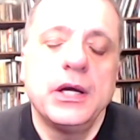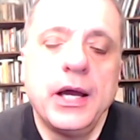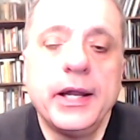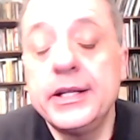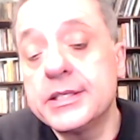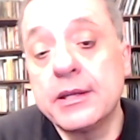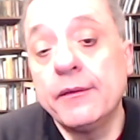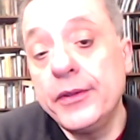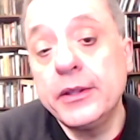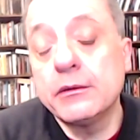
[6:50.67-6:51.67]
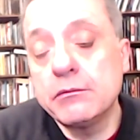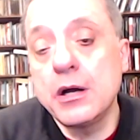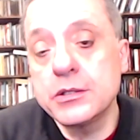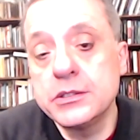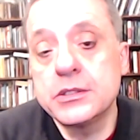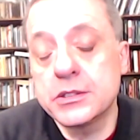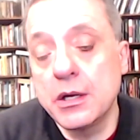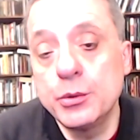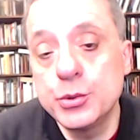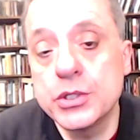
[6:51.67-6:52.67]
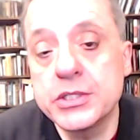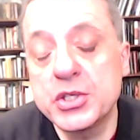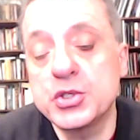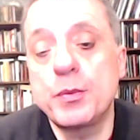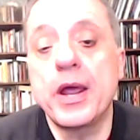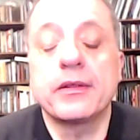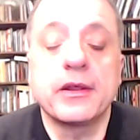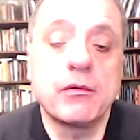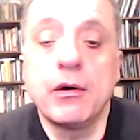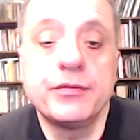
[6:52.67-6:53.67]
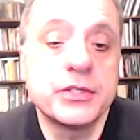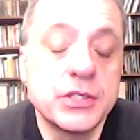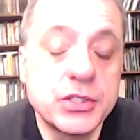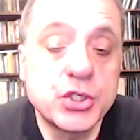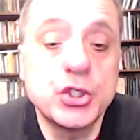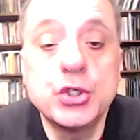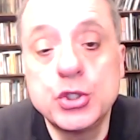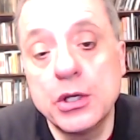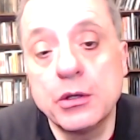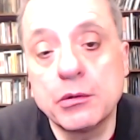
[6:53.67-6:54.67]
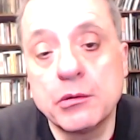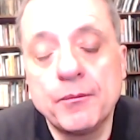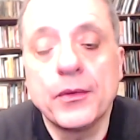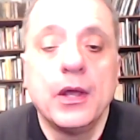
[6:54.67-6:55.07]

and it's something that Russian soldiers expect their officers to do.